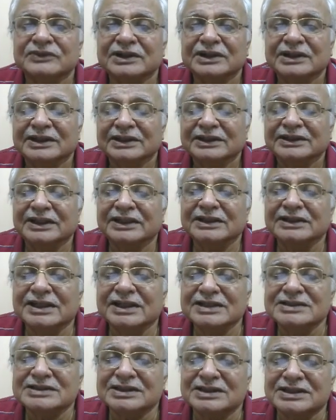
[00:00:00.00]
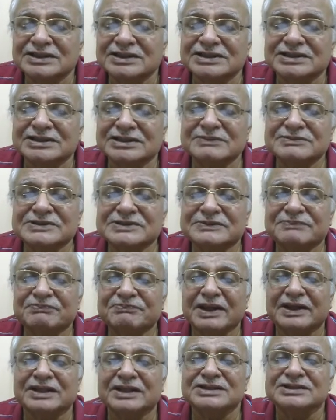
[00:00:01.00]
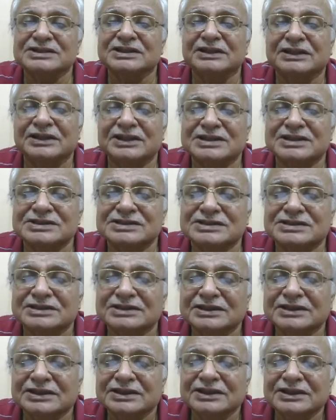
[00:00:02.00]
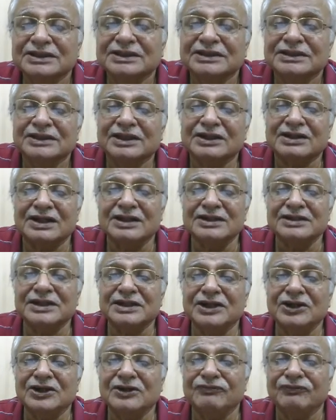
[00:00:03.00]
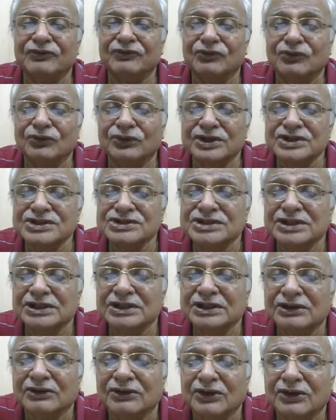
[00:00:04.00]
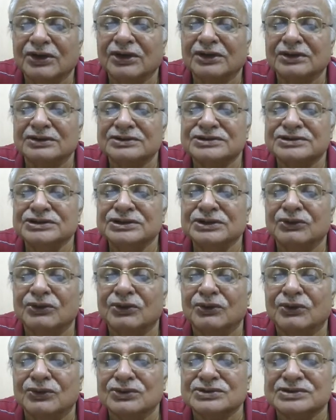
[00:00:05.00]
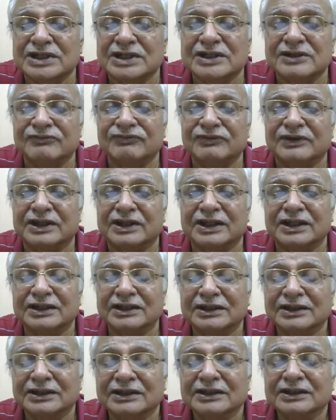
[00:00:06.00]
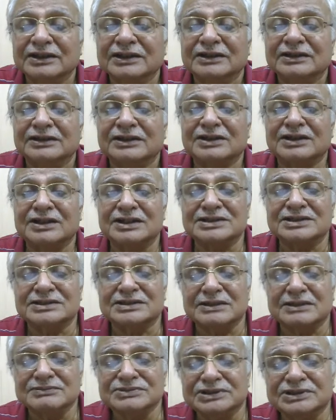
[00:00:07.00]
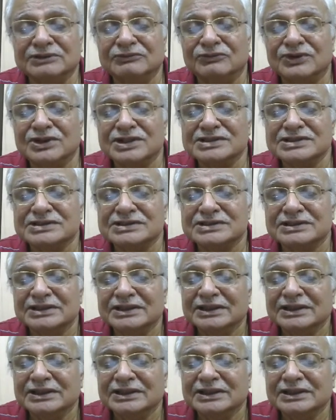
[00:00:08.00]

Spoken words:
Then there is a customs packaging list, the country of origin or COO certificate, the customs invoice.